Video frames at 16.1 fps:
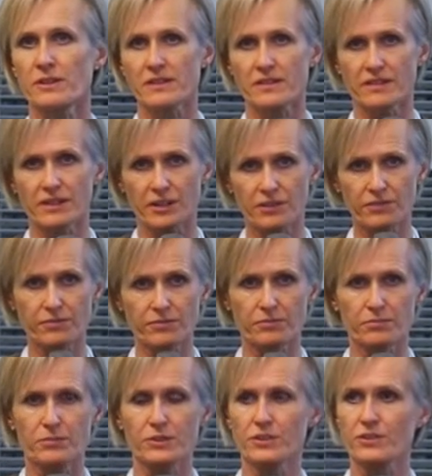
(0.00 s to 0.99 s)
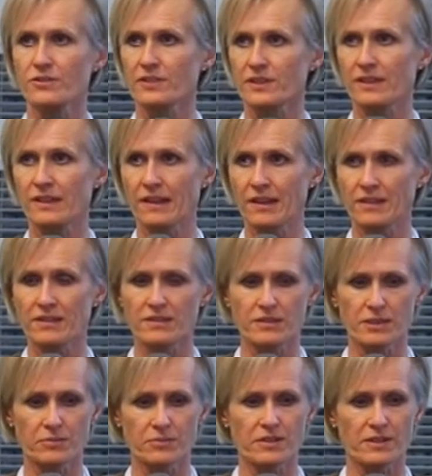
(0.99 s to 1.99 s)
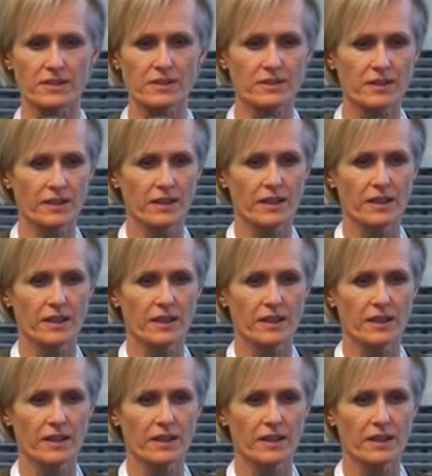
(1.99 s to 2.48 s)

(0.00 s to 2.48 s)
itself, produce another stem cell,